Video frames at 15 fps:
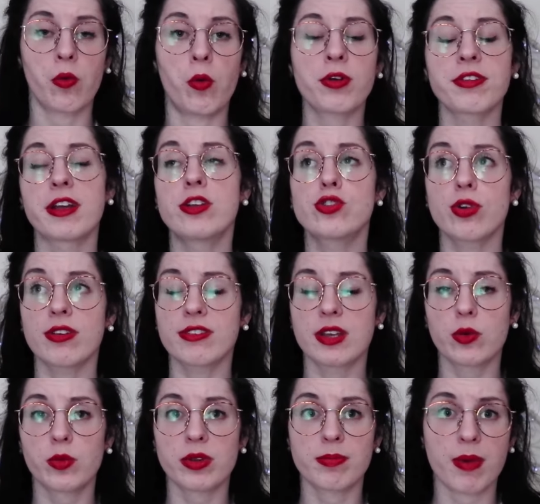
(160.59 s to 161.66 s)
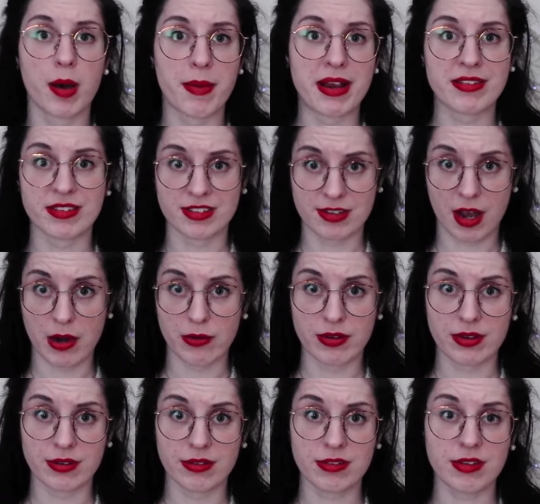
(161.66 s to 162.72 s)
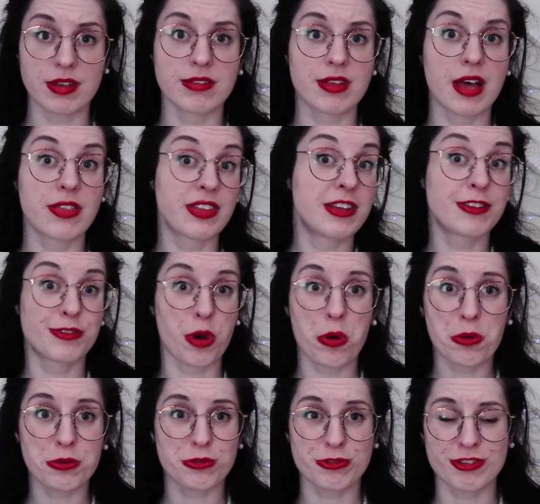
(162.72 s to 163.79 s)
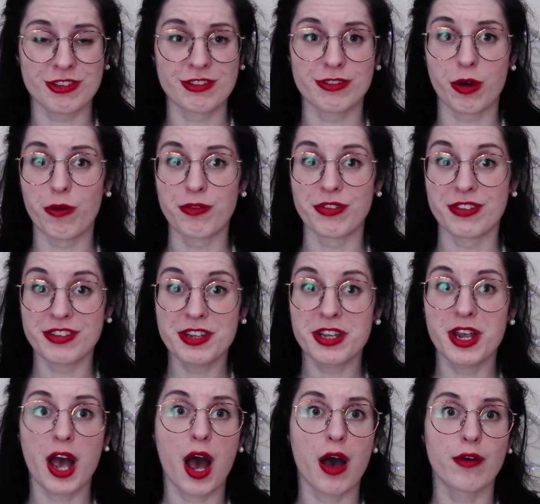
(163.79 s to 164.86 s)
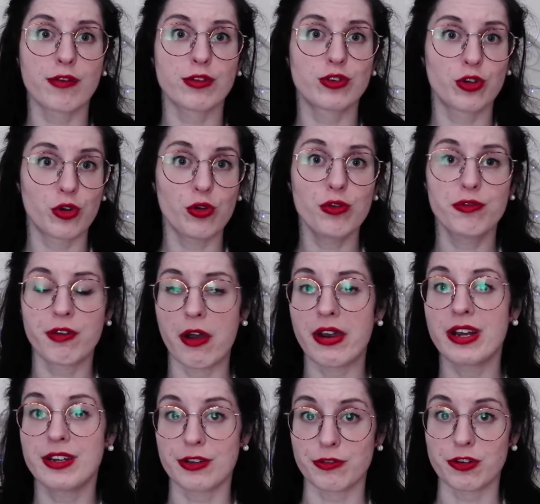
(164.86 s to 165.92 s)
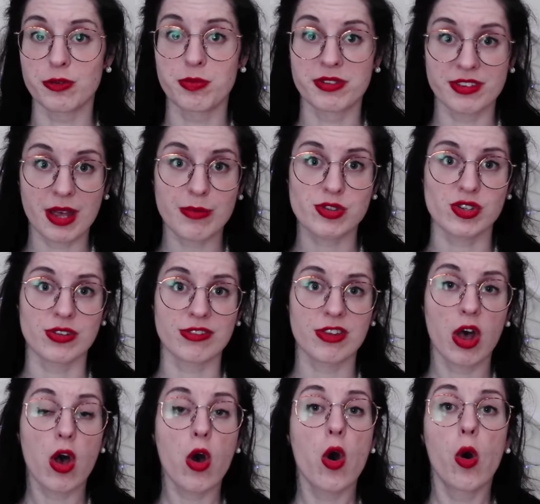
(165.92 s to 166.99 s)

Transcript: What's interesting with Mermaids and Sirens is that these songstresses of the sea have two very different perceptions.